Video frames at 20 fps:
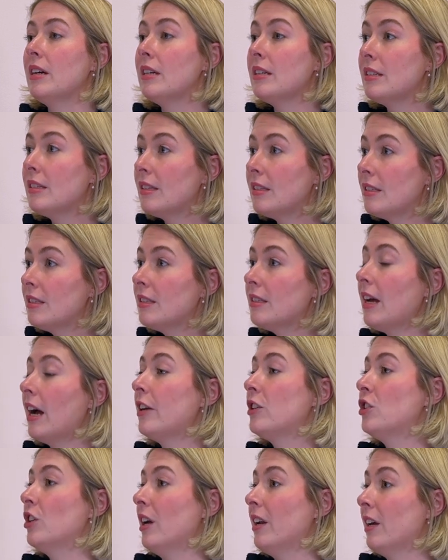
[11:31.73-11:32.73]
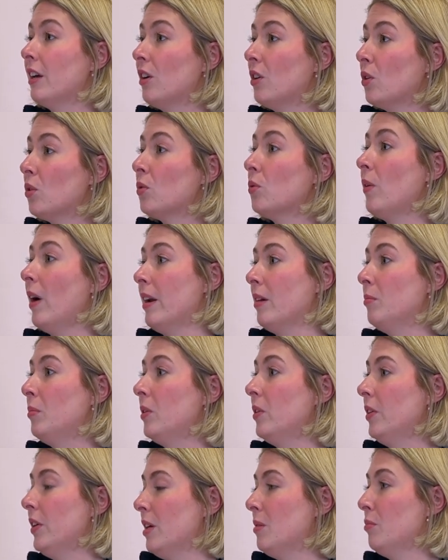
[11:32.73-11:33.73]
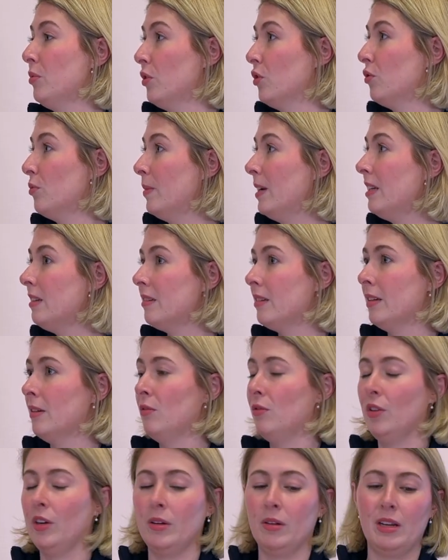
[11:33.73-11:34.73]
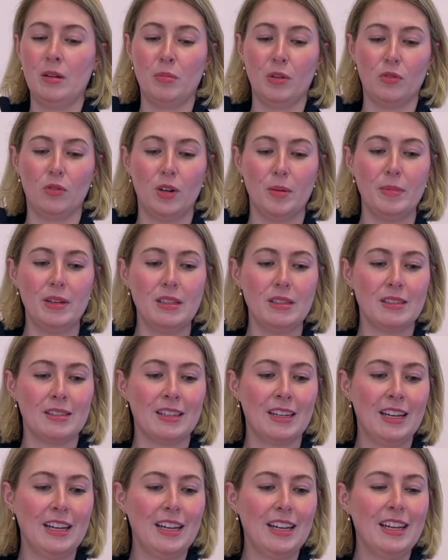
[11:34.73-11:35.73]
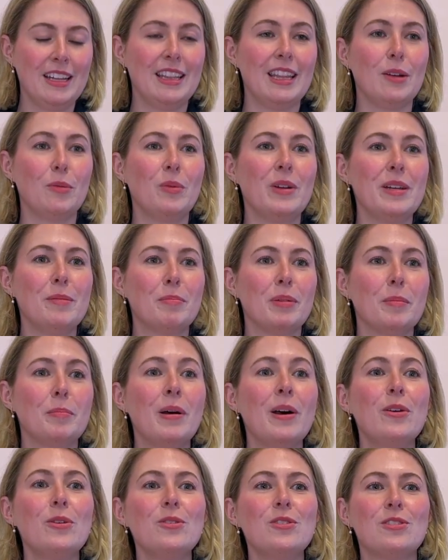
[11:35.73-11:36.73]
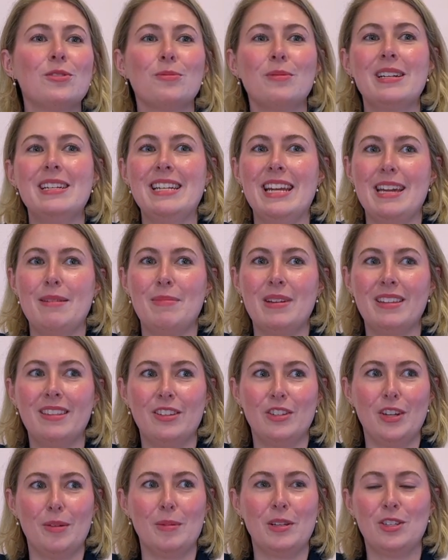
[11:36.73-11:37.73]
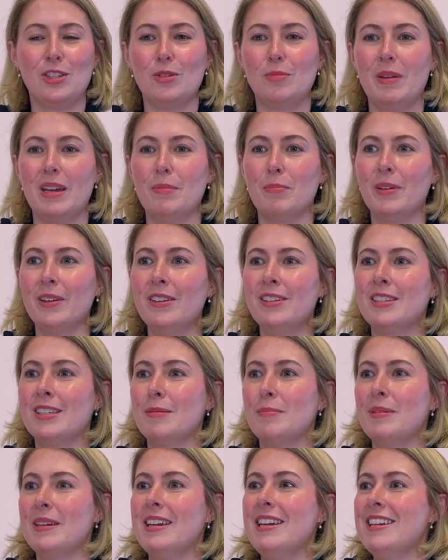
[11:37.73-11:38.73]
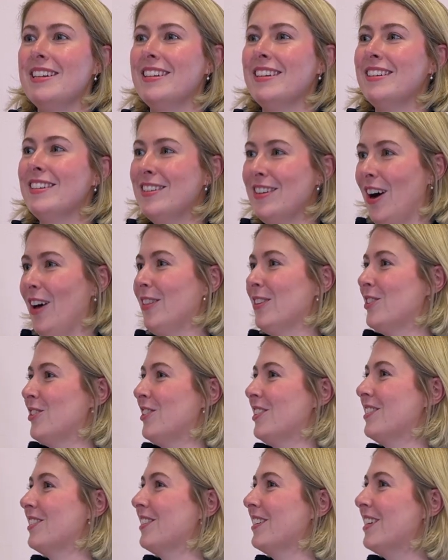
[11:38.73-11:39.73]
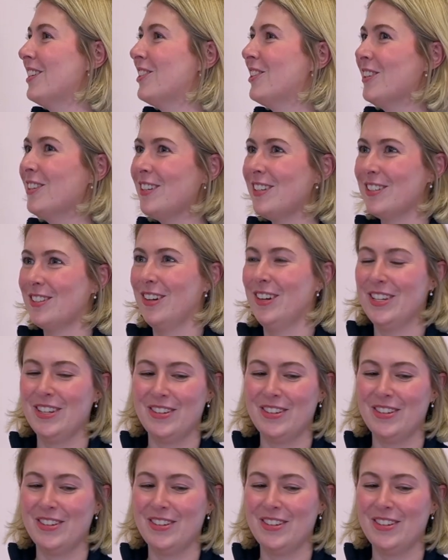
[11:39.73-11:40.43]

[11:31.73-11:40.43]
such an incredible improvement in performance that we proposed renaming the Gemma 2 paper to be knowledge distillation is all you